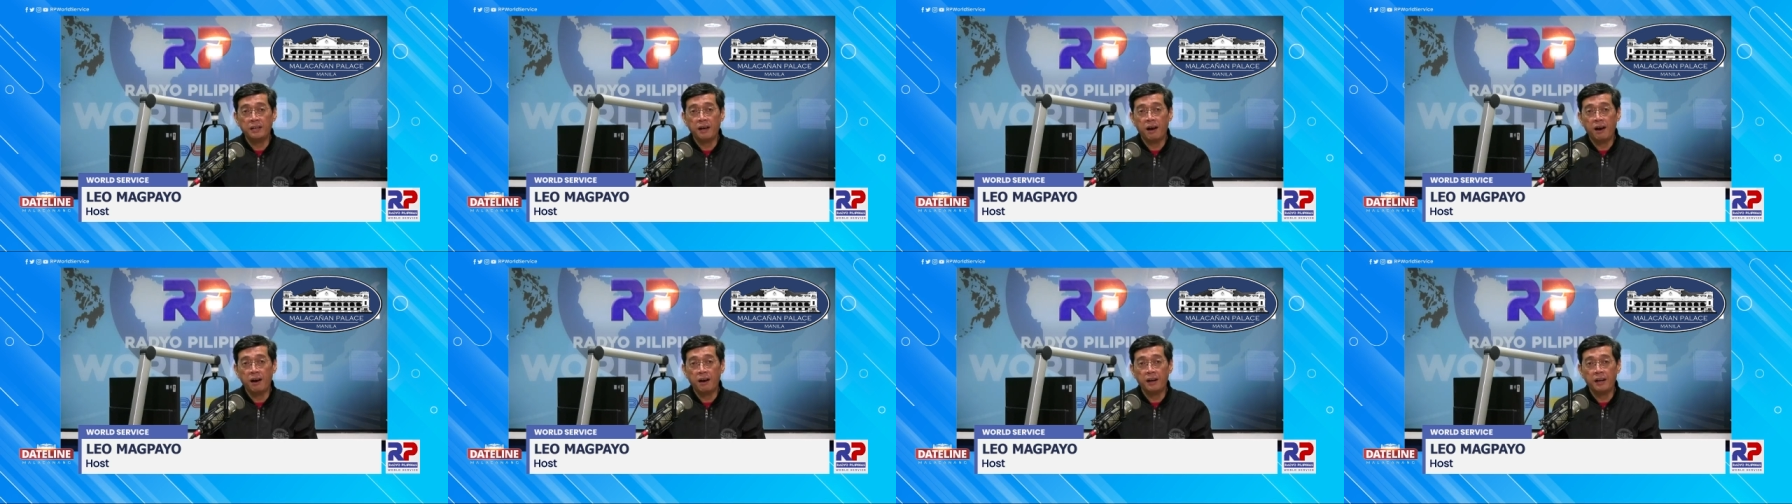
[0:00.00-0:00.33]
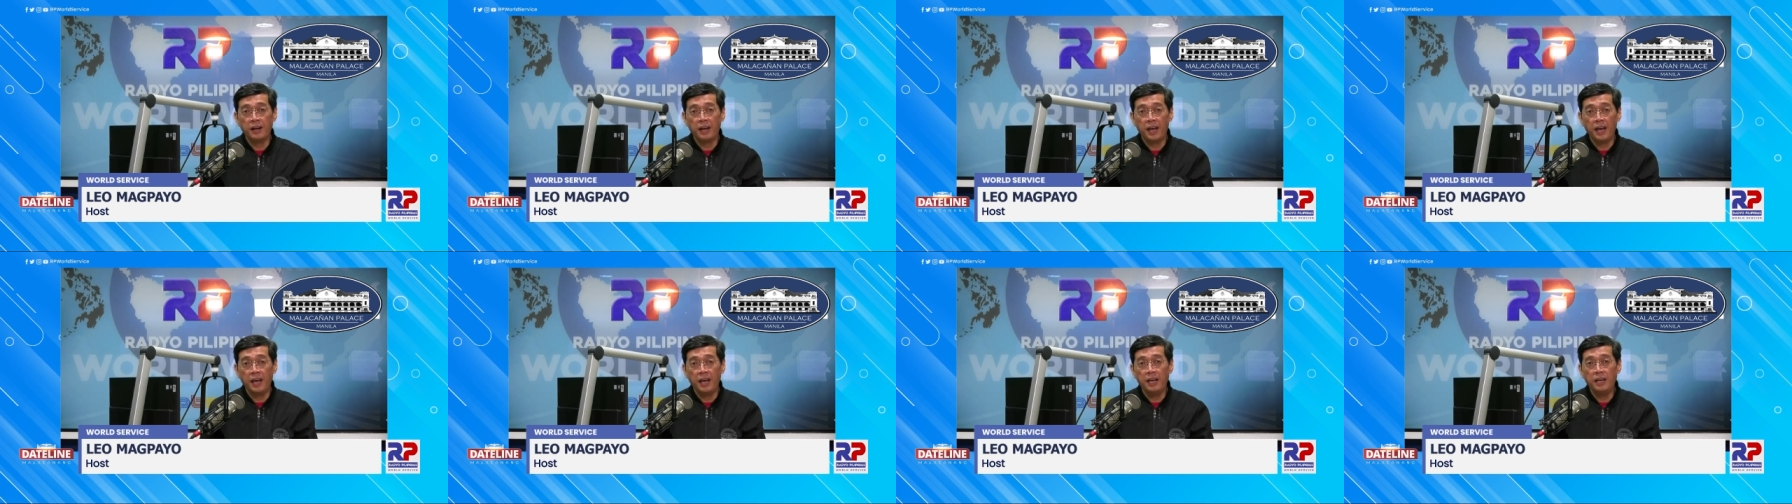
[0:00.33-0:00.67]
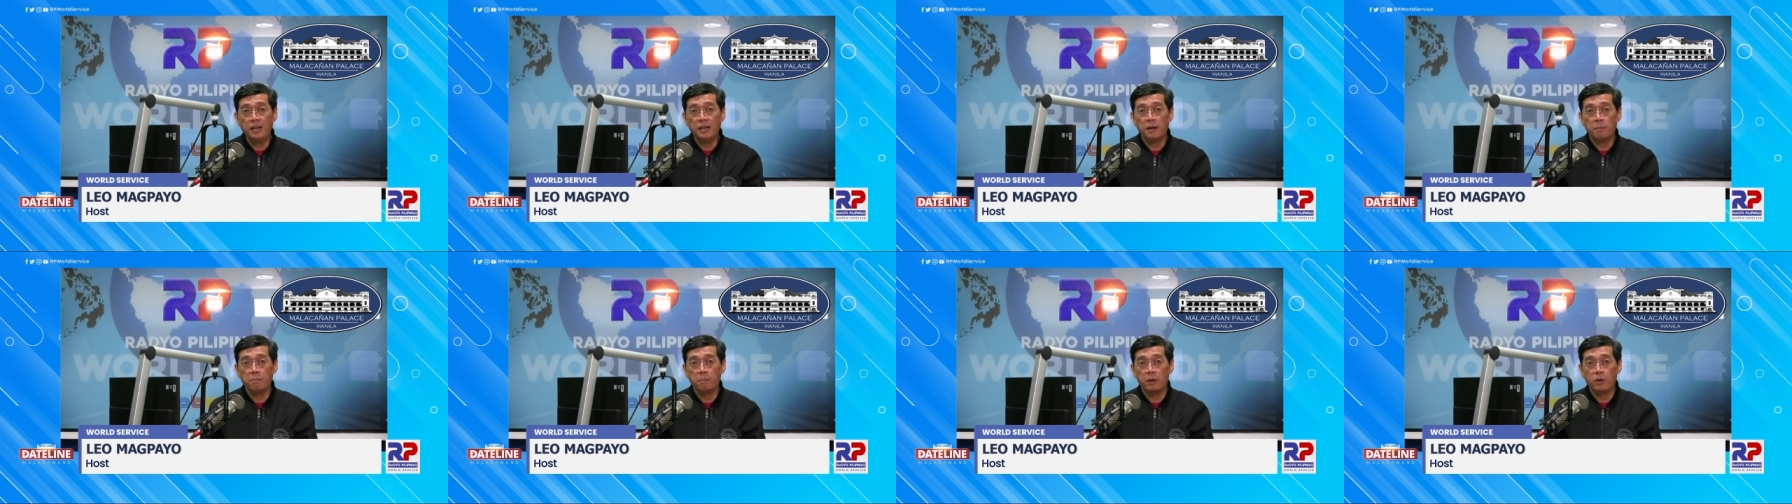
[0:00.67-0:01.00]
RA
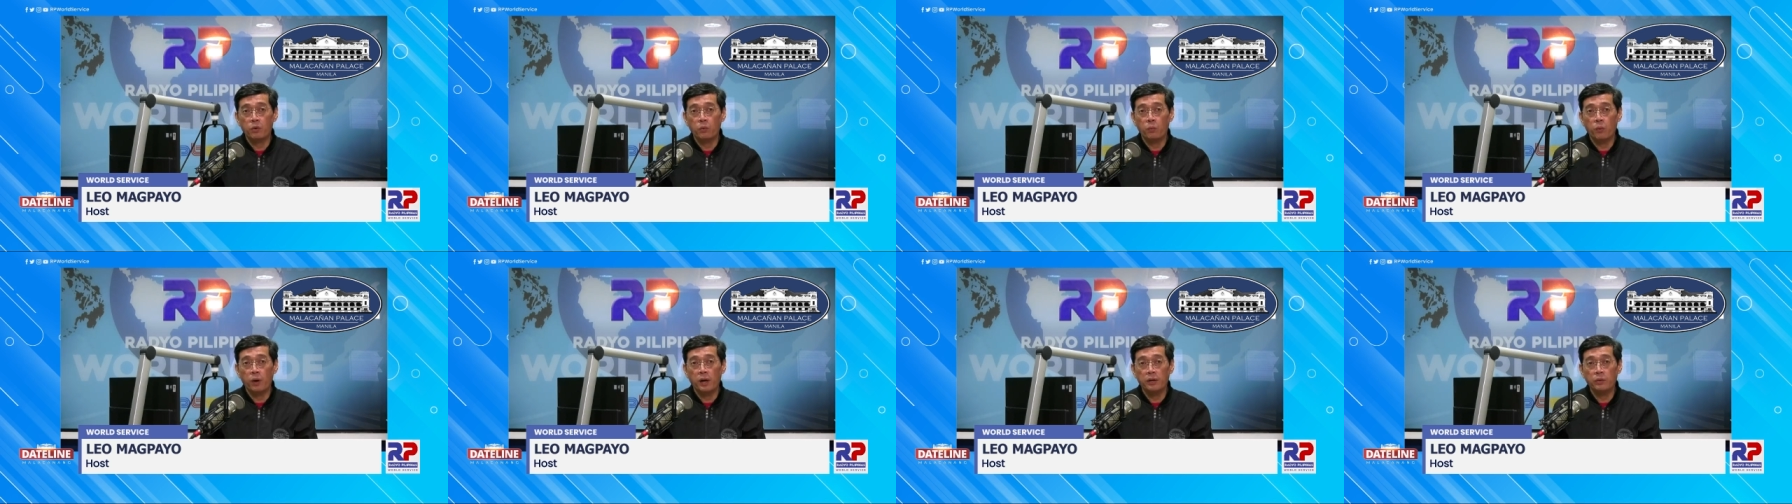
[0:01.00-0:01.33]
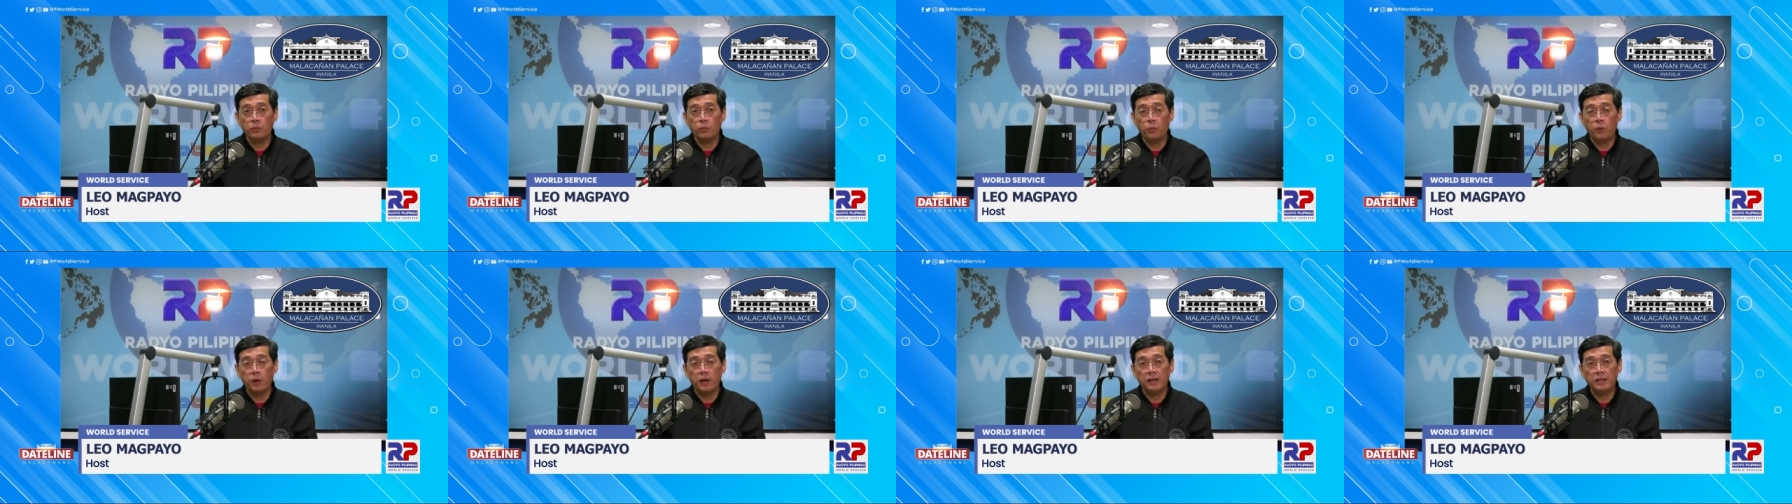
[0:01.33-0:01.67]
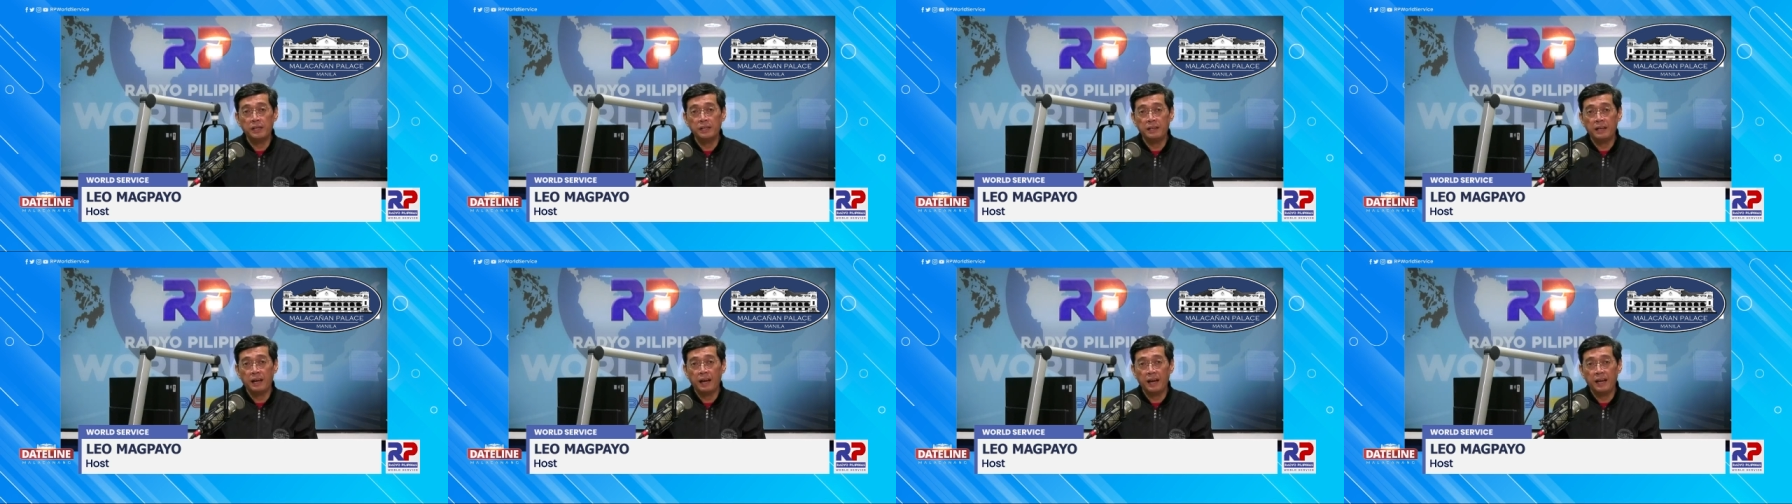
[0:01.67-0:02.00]
number
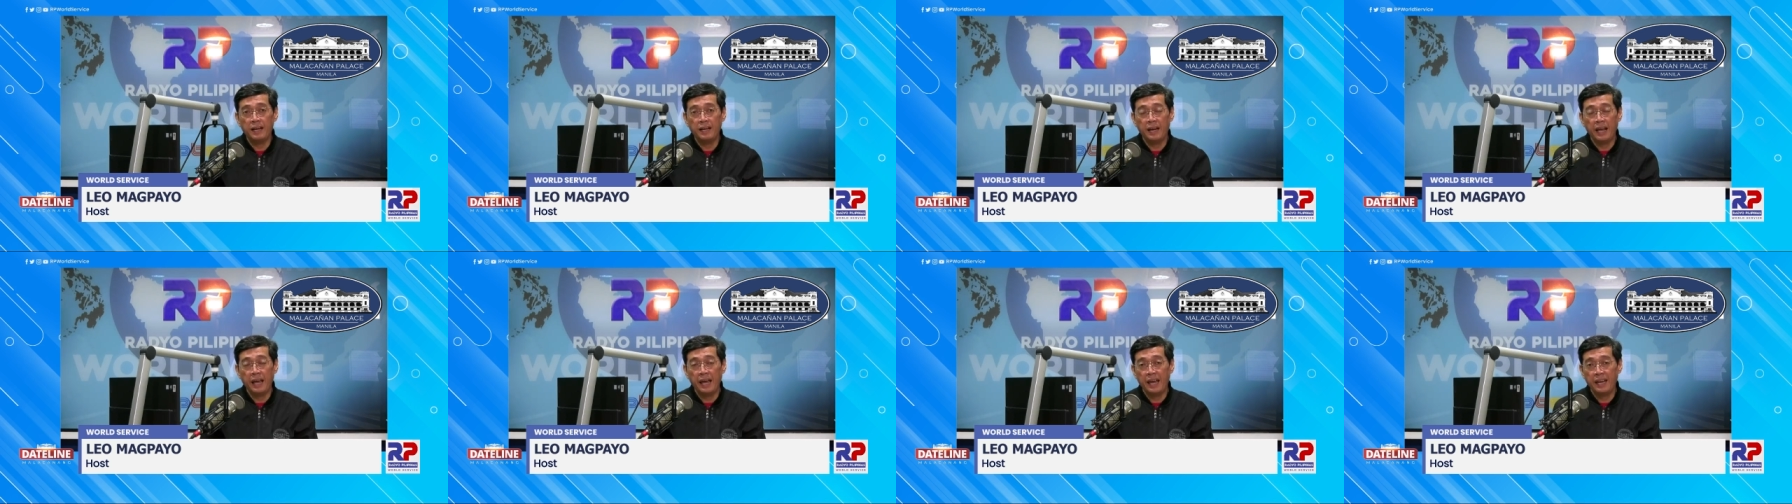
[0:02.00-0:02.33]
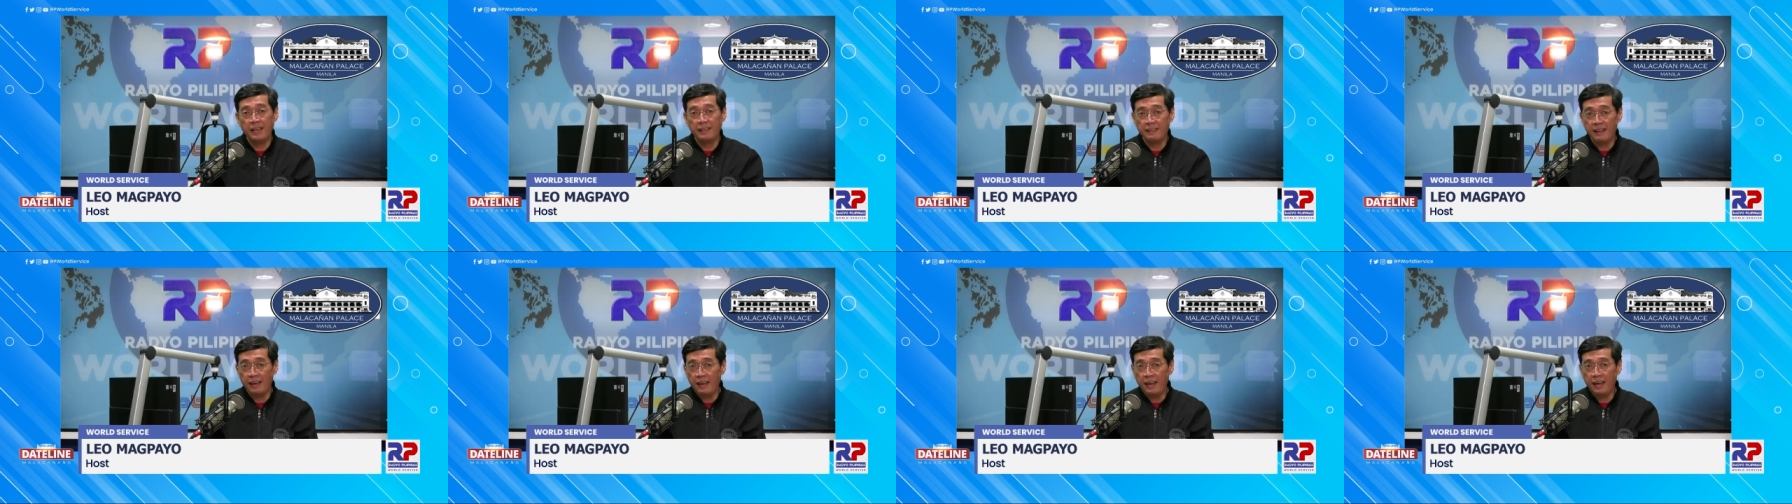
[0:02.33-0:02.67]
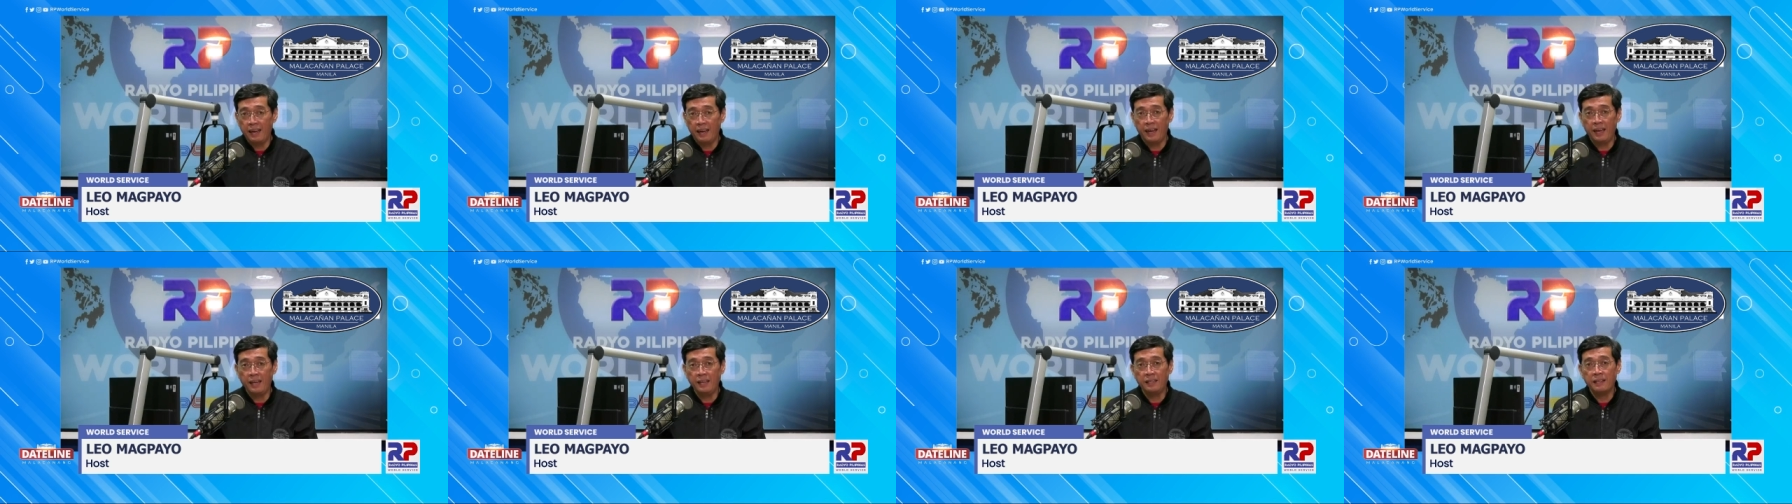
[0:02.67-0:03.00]

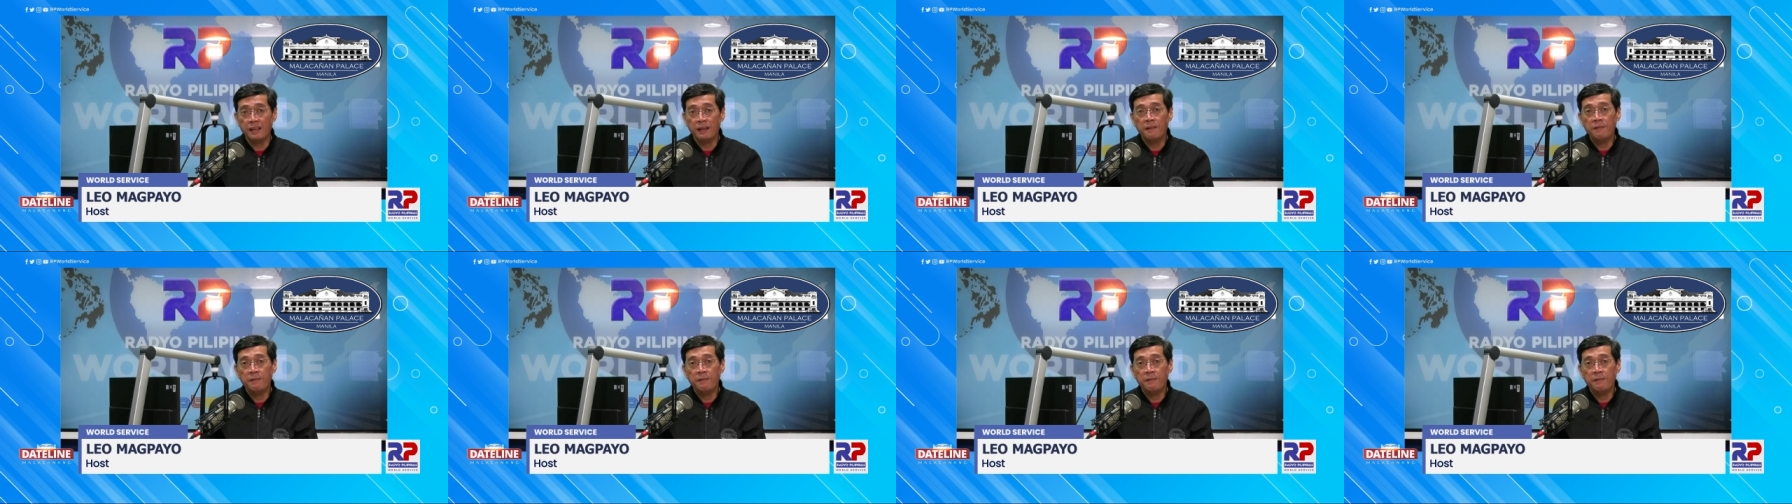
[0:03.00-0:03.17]
11988